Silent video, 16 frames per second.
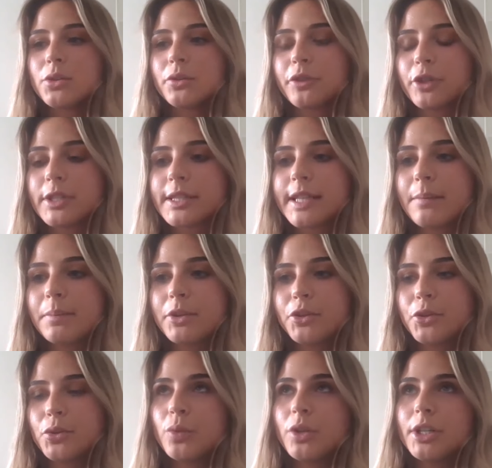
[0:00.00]
So, for
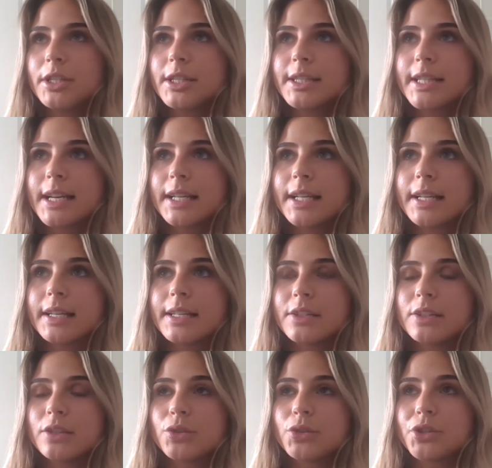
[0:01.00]
example, you want to understand
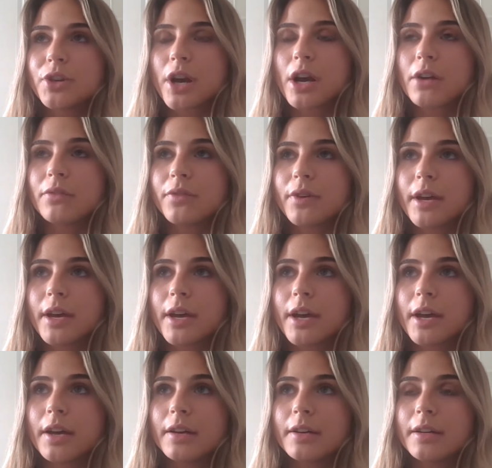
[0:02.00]
the solution of
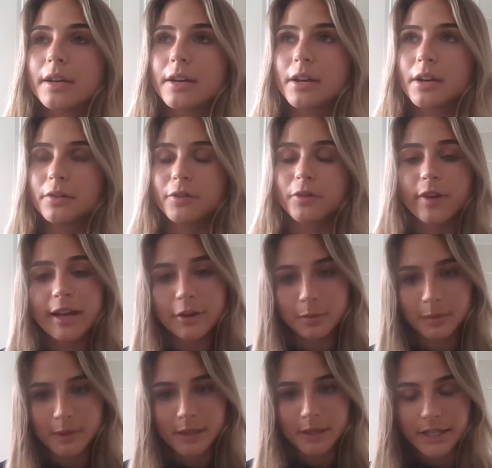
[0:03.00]
uh, of a
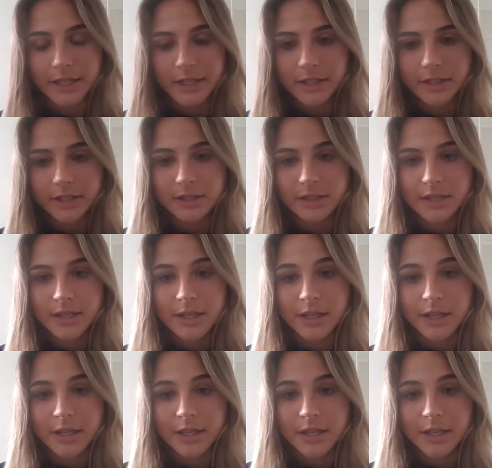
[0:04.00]
vacuum cleaner.